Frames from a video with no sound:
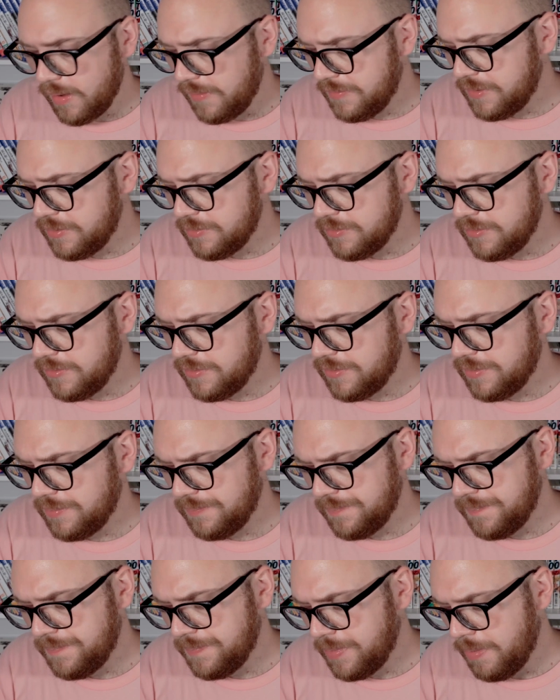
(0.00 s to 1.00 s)
They're good.
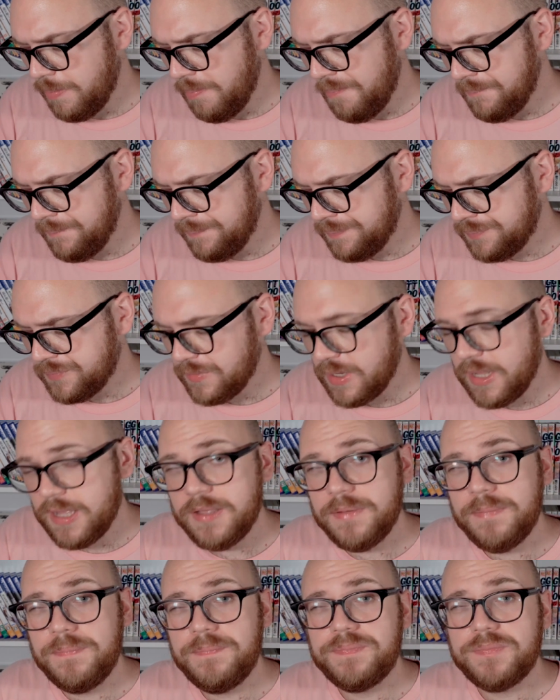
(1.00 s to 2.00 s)

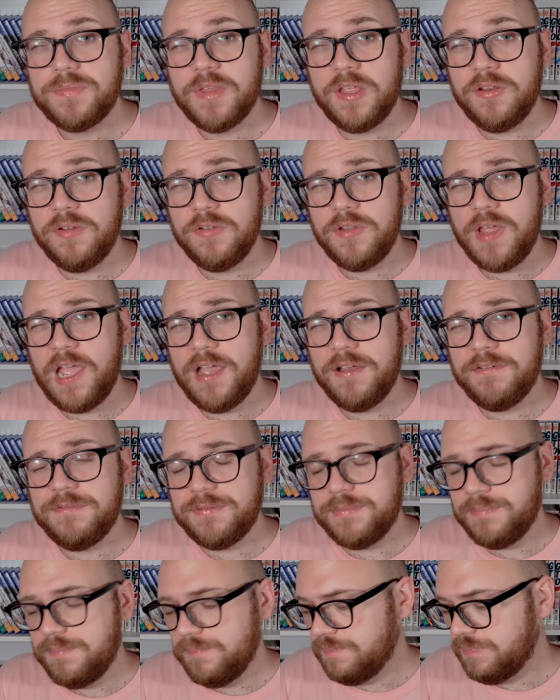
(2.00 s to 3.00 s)
Like, they don't have
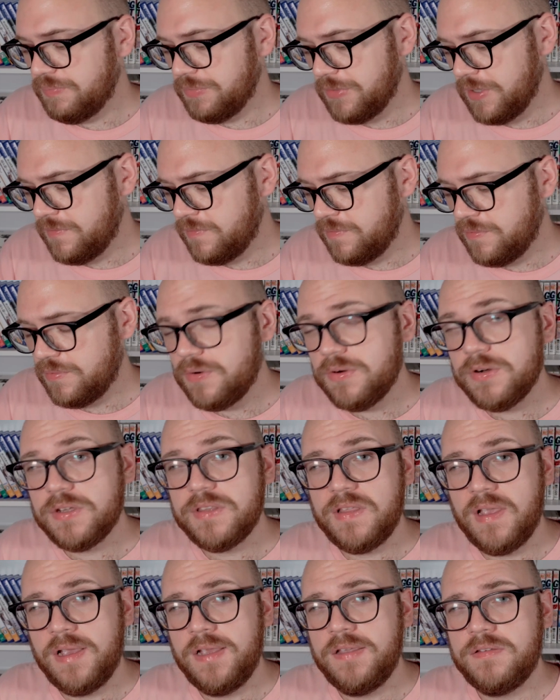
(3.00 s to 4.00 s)
a strong
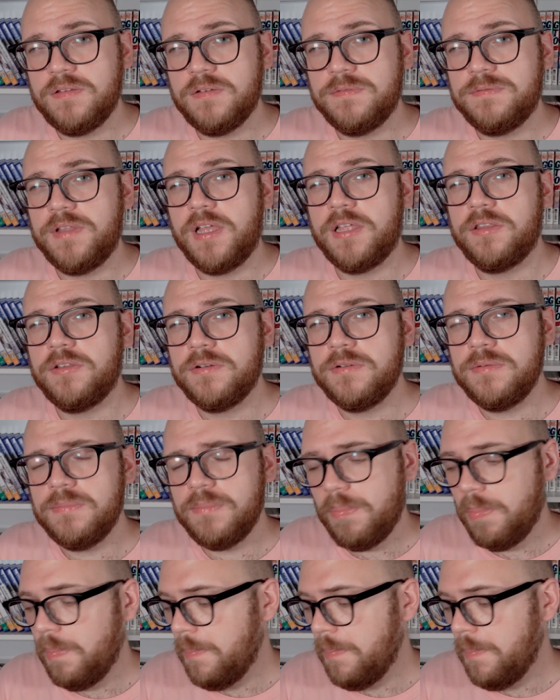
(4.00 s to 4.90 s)
taste of natto.